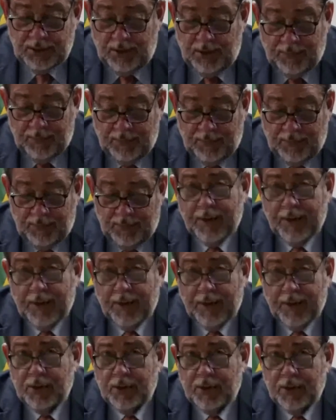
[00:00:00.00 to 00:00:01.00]
of the
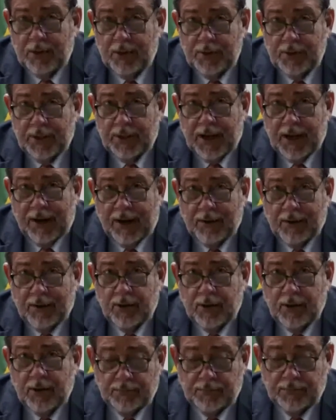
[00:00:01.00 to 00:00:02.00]
Caribbean community,
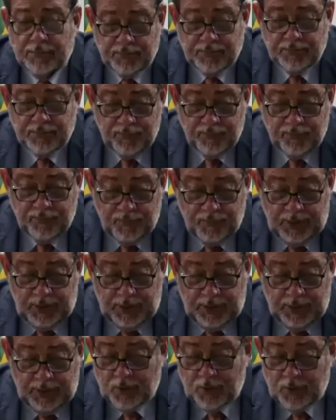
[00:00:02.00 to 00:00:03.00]
CARICOM,
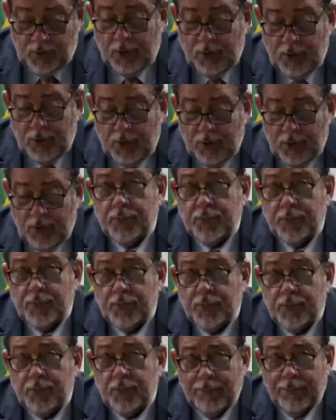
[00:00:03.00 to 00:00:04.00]
is also on the
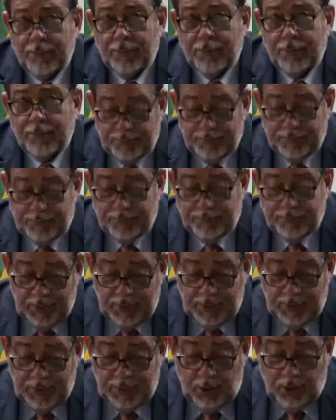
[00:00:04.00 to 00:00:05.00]
program.
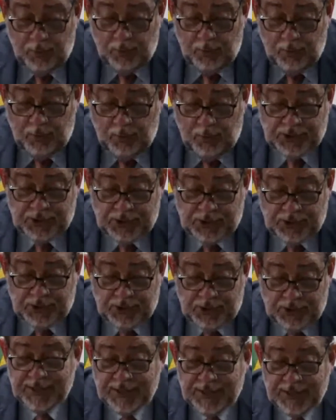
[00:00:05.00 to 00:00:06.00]
We were
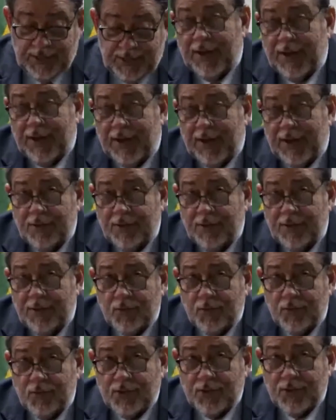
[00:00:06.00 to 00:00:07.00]
students in the Faculty of
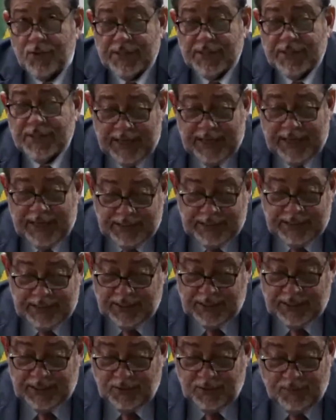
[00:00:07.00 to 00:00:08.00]
Social Sciences
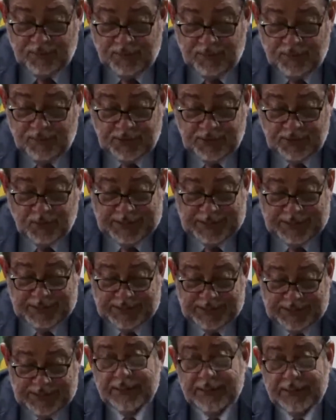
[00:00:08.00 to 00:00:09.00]
at the University of the
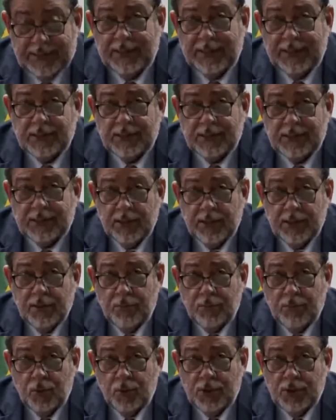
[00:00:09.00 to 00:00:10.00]
West Indies,
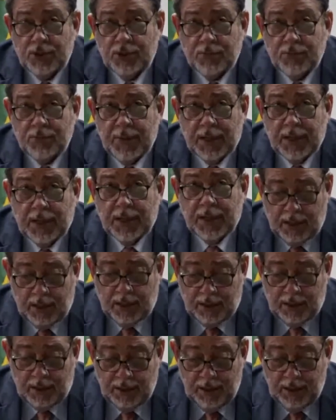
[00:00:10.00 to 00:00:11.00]
Mona, Jamaica,
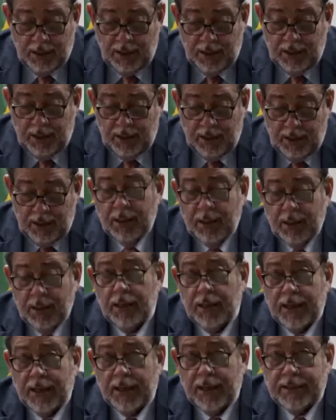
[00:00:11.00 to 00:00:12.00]
in the
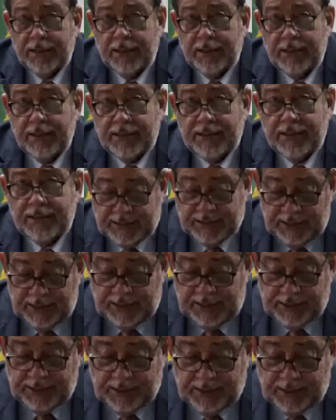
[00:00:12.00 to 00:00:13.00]
late
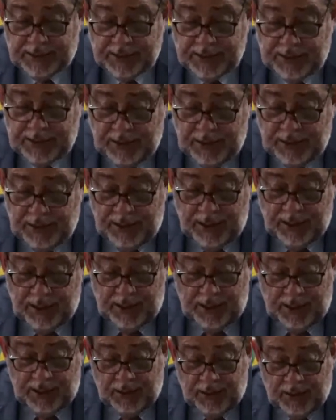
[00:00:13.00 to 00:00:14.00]
1960s.
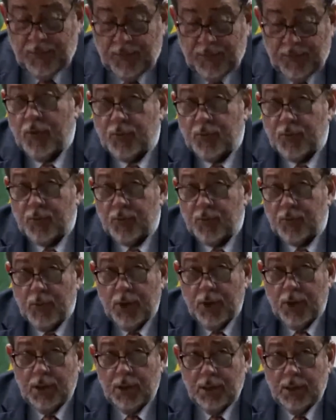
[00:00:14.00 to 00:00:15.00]
And of course, we
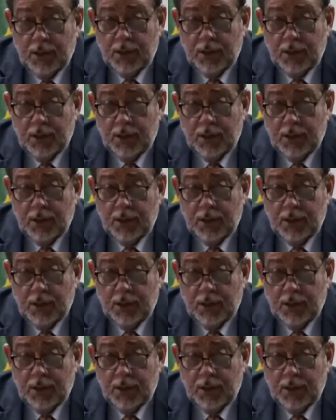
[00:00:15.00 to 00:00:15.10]
were